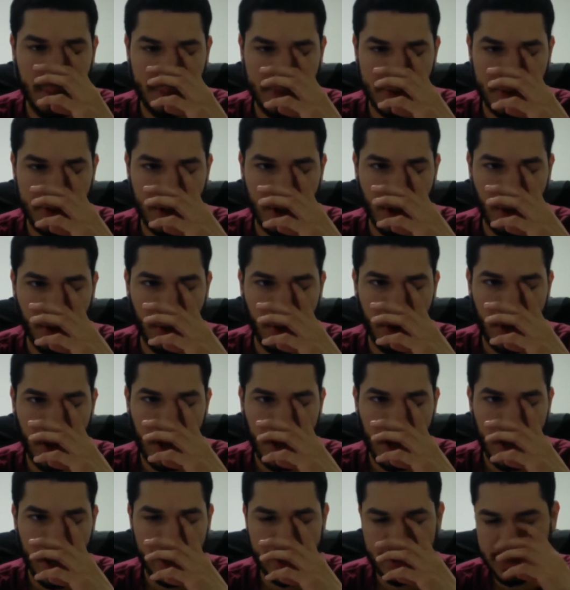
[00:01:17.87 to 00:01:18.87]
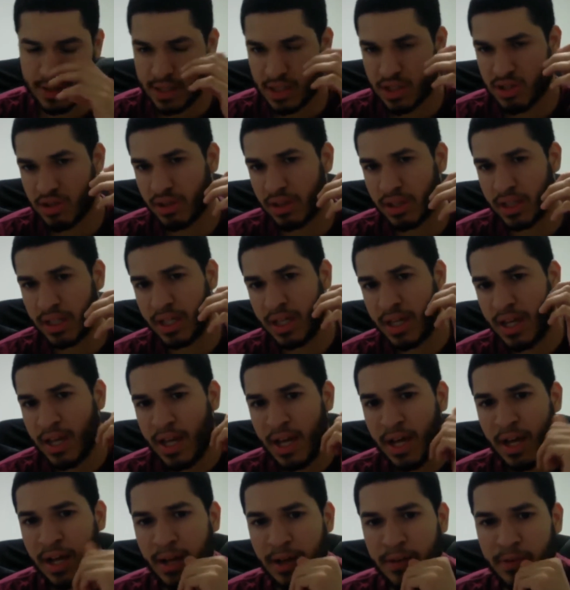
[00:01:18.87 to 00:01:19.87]
So essentially,
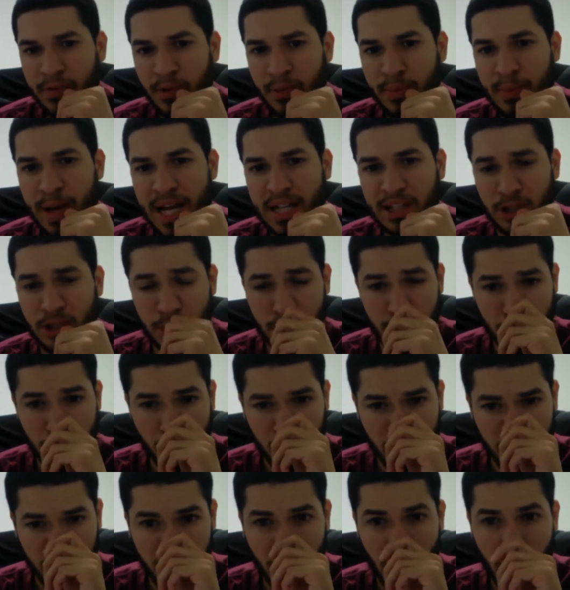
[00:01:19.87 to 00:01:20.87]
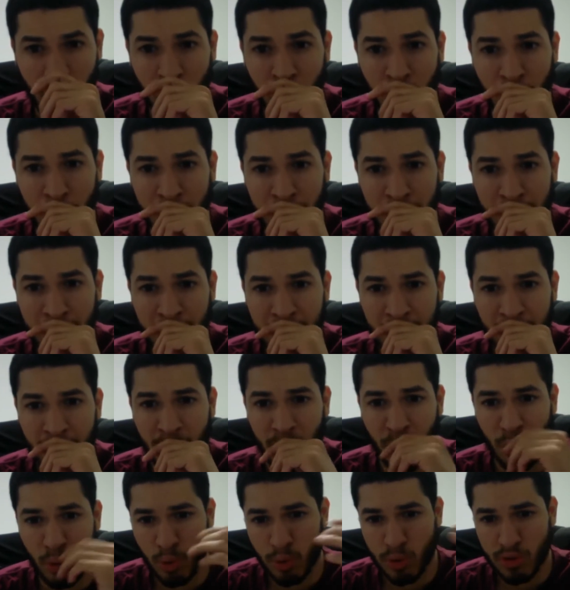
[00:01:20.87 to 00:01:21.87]
for Master Rule 4,
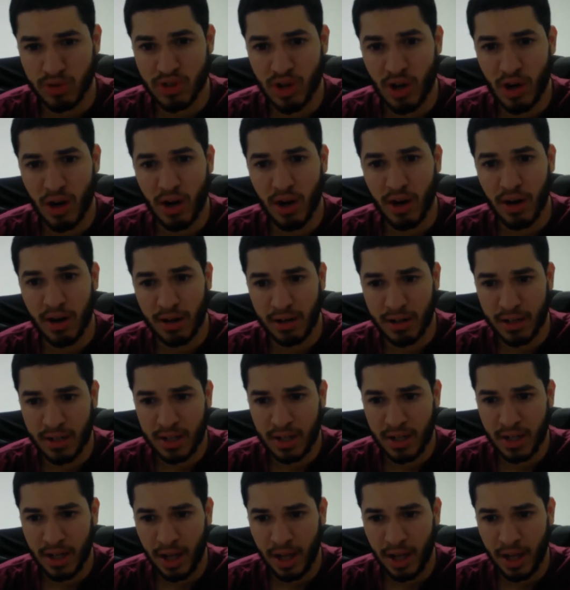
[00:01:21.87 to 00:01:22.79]
the rules are